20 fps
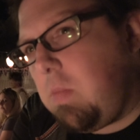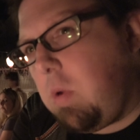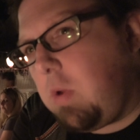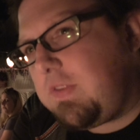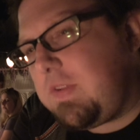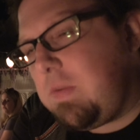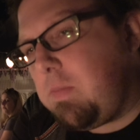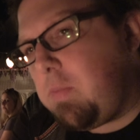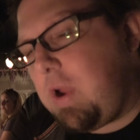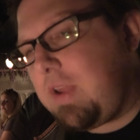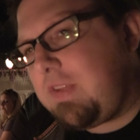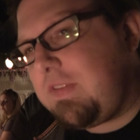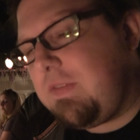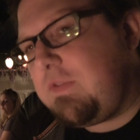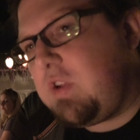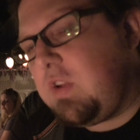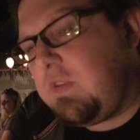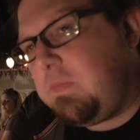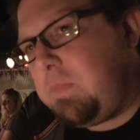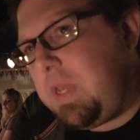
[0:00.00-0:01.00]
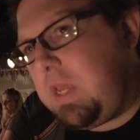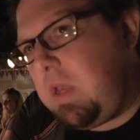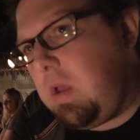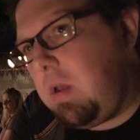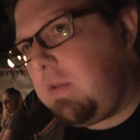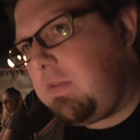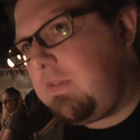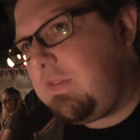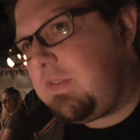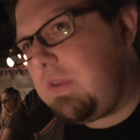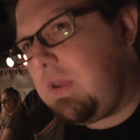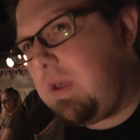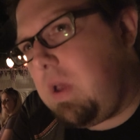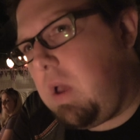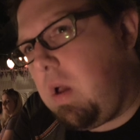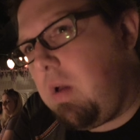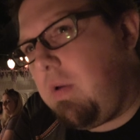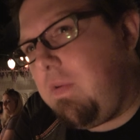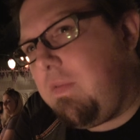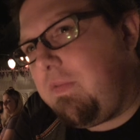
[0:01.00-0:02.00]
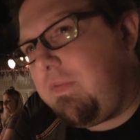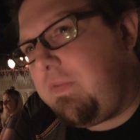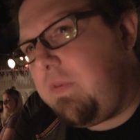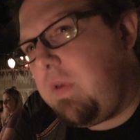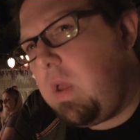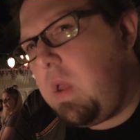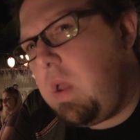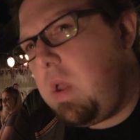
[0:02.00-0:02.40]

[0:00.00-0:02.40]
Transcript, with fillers: most impressive, just because of